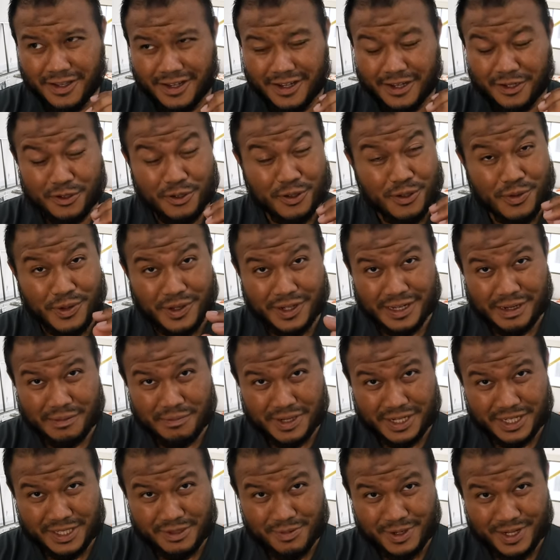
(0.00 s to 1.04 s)
I don't know whether I'm
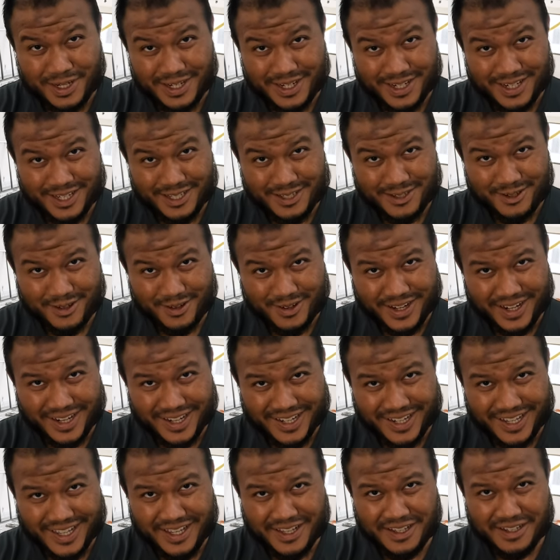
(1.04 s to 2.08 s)
explaining this
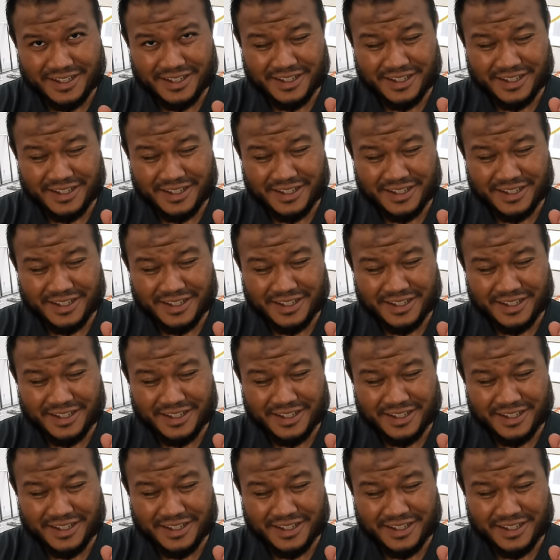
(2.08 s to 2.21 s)
correctly.